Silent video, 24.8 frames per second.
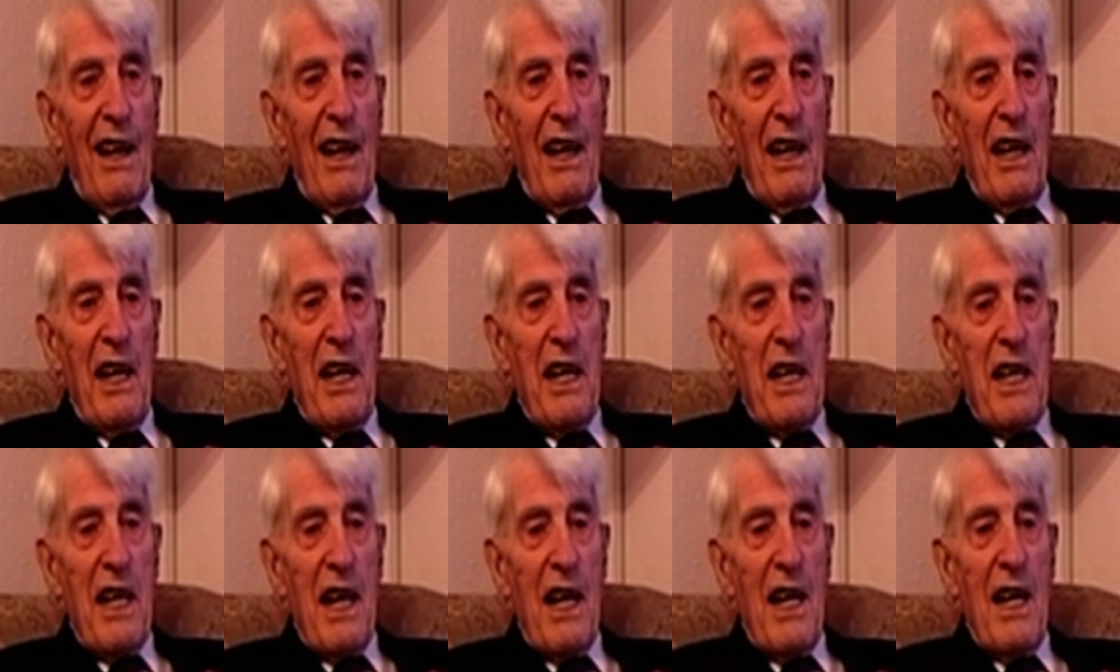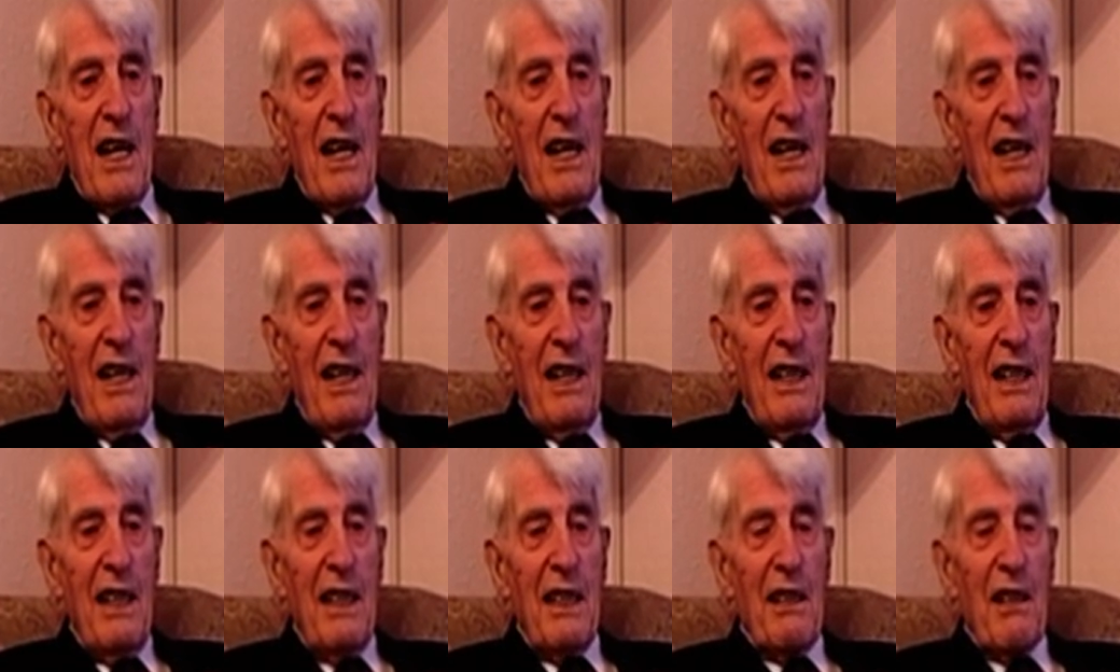He was
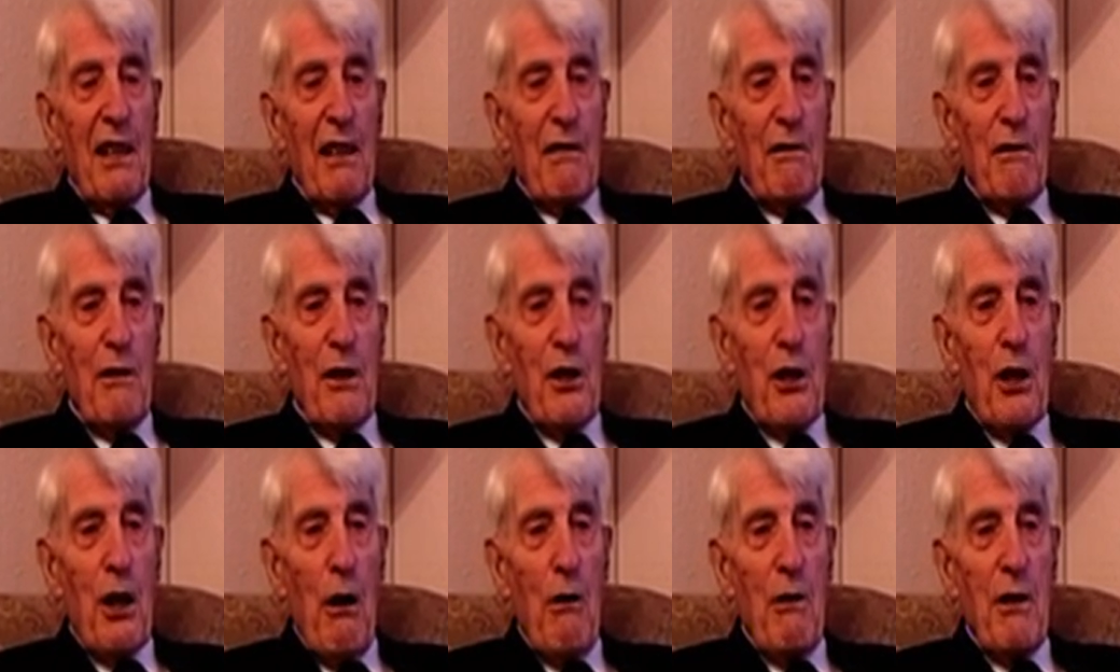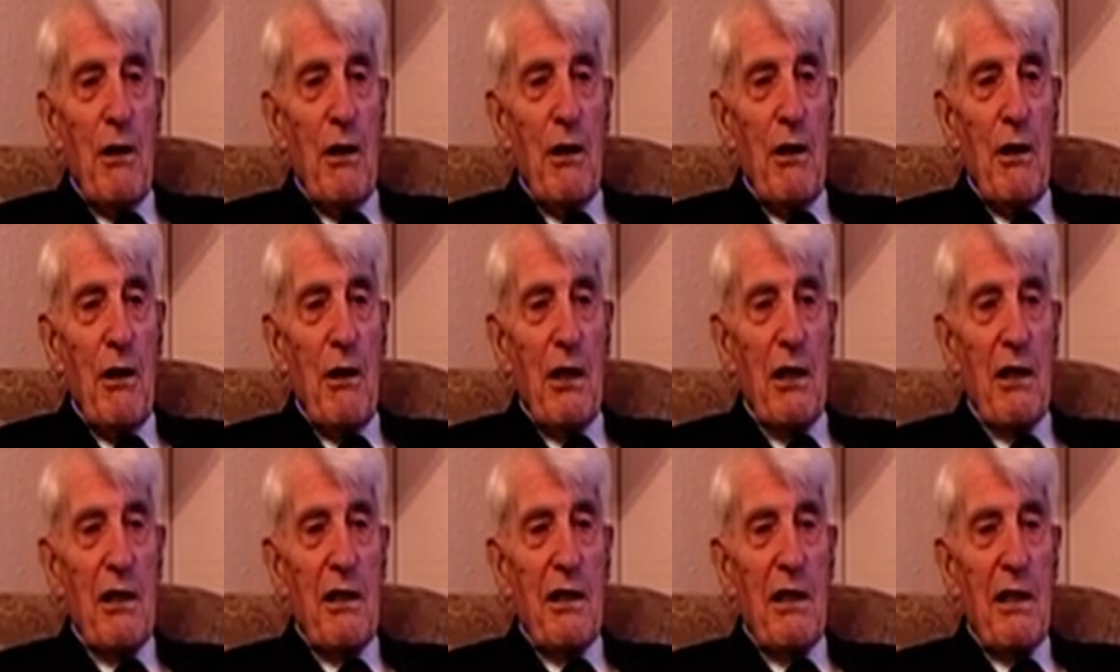
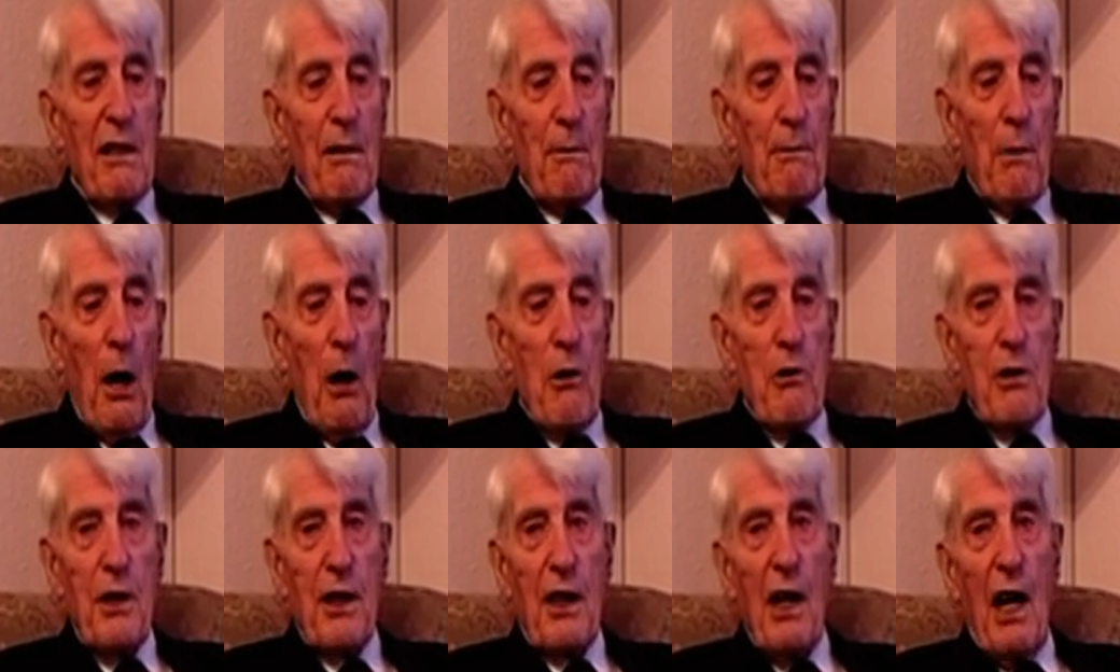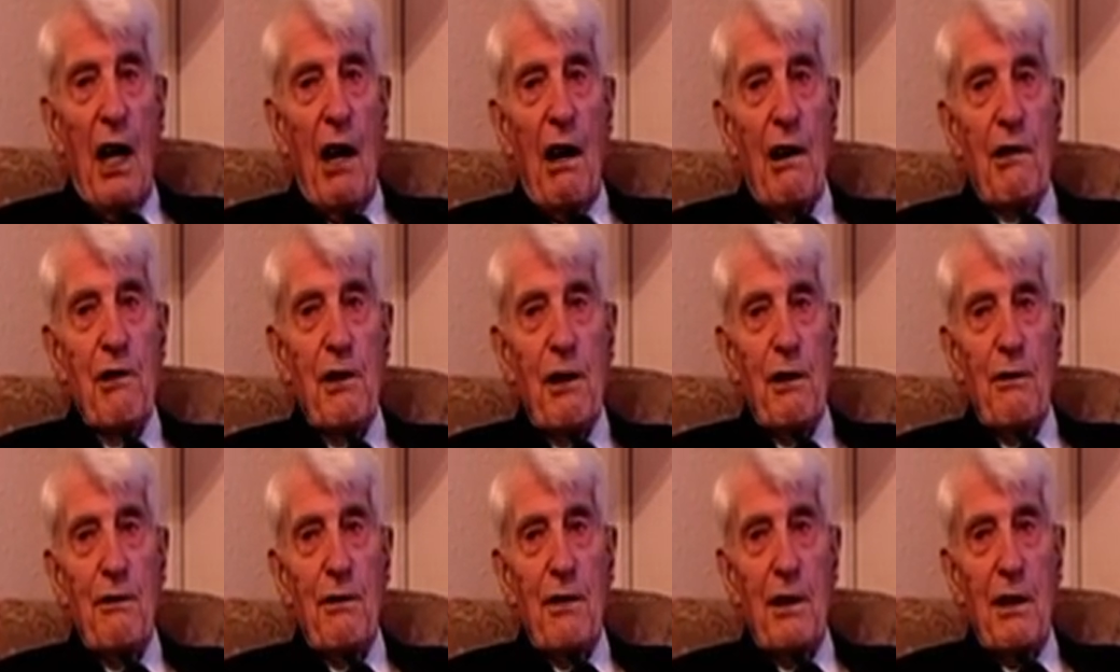showing us postcards
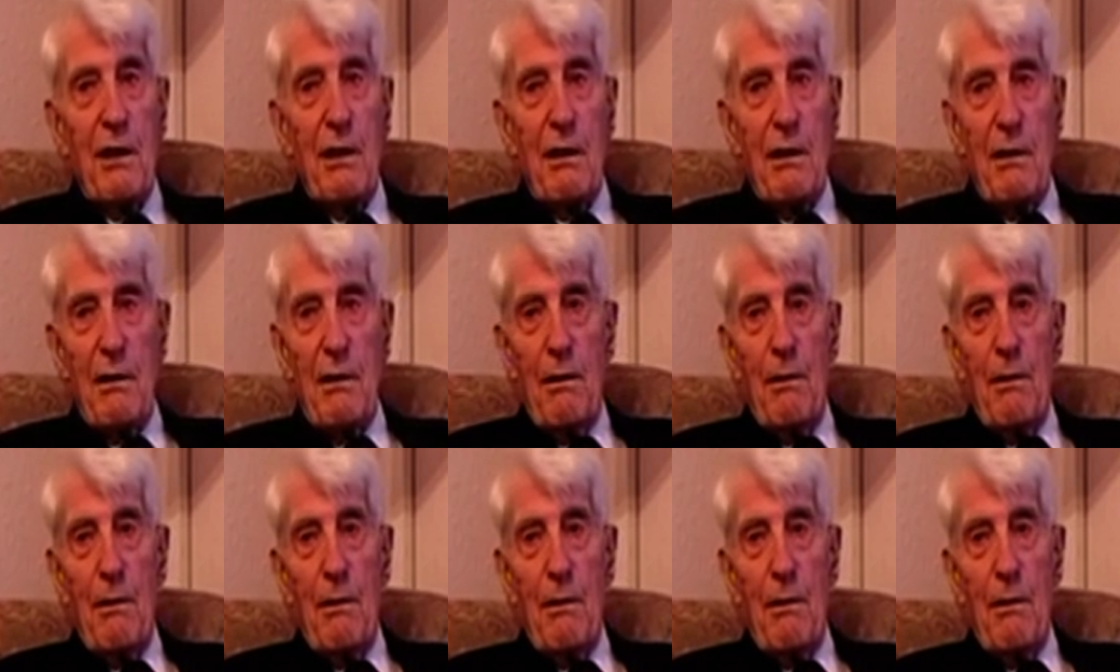of the